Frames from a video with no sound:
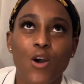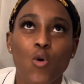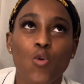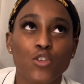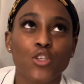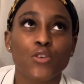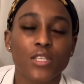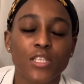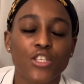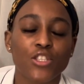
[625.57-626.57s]
also, in
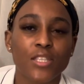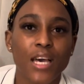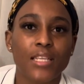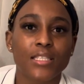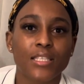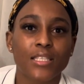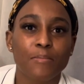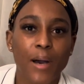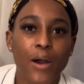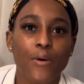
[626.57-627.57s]
addition to that, the
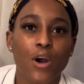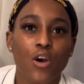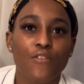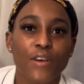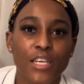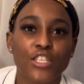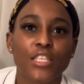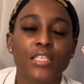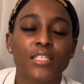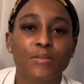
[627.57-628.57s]
power of
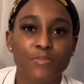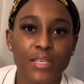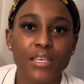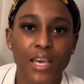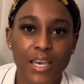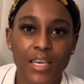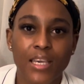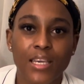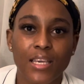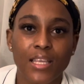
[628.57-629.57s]
actually
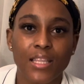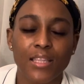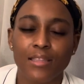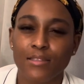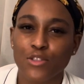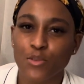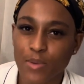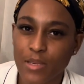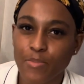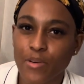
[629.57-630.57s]
speaking to
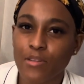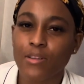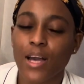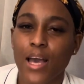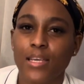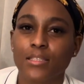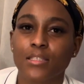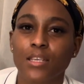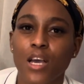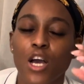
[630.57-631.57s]
people
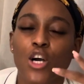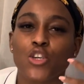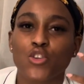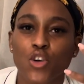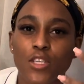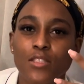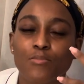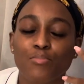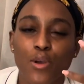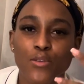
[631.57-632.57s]
and not
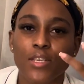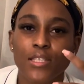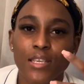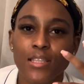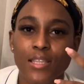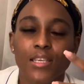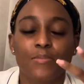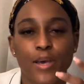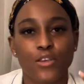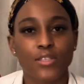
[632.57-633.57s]
processing things
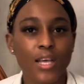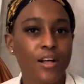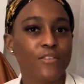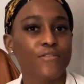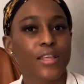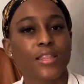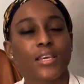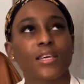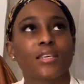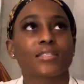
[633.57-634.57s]
by yourself. I
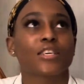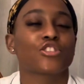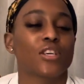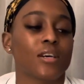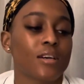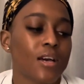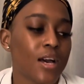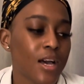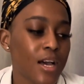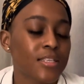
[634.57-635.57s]
think it's such a
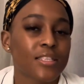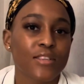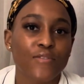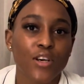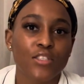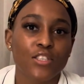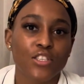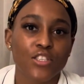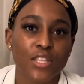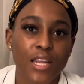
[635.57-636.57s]

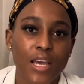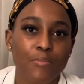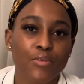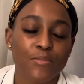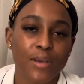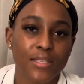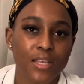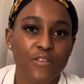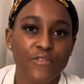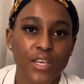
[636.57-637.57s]
disadvantage that I put
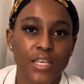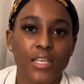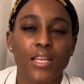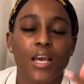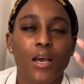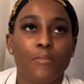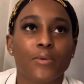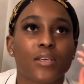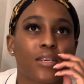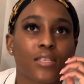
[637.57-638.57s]
myself in,
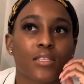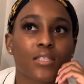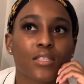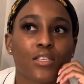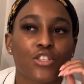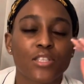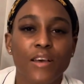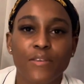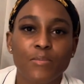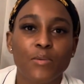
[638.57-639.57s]
because just
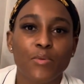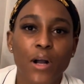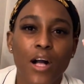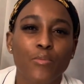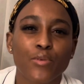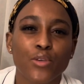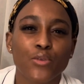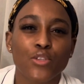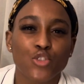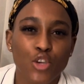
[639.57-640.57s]
having people help you
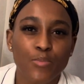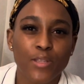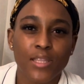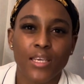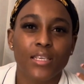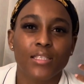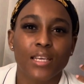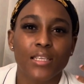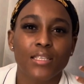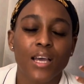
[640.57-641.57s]
interpret things
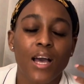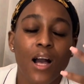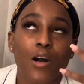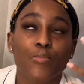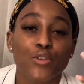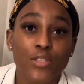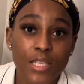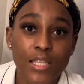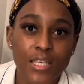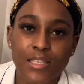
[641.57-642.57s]
and help you
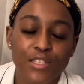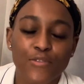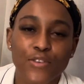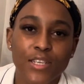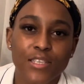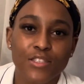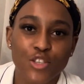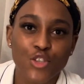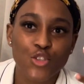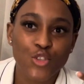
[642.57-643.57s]
see things differently is
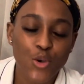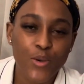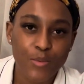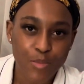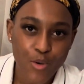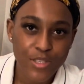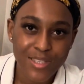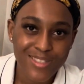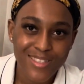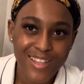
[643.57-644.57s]
just so
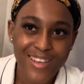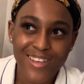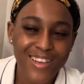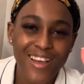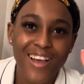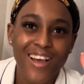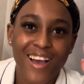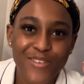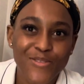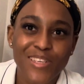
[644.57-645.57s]
important. Like,
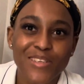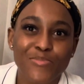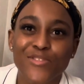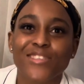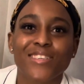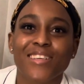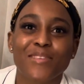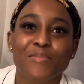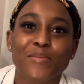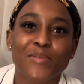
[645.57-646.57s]
I really appreciate
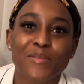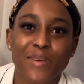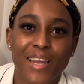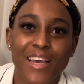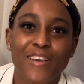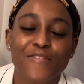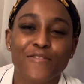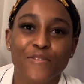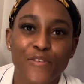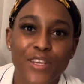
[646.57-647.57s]
the people in my life,
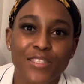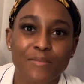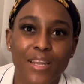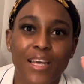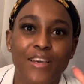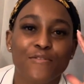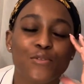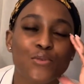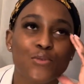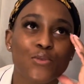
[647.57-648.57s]
the friends in my life
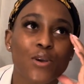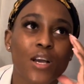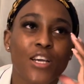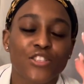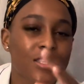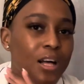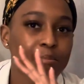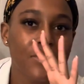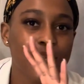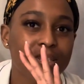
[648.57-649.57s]
who just
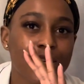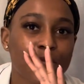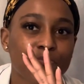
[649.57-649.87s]
help me